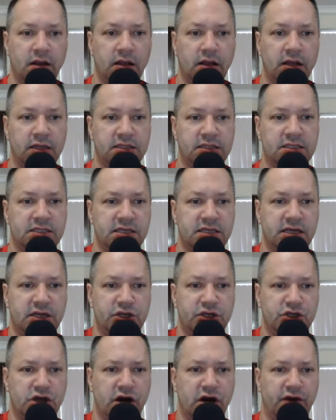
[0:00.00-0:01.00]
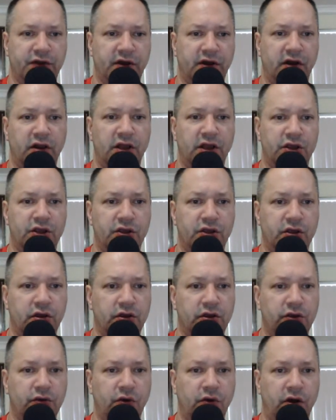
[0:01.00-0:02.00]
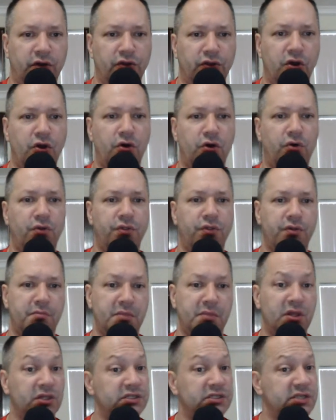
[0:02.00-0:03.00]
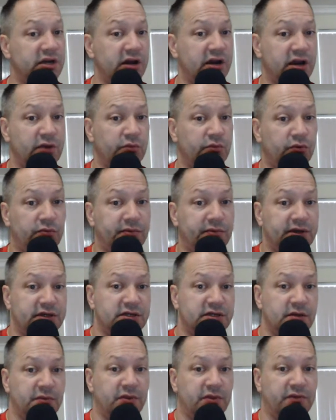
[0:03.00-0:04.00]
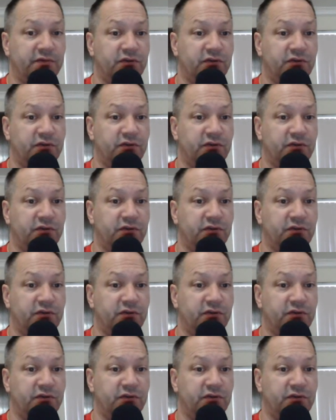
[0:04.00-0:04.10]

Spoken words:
Let's see, Jonathan, I'll let you all know the military will be some of the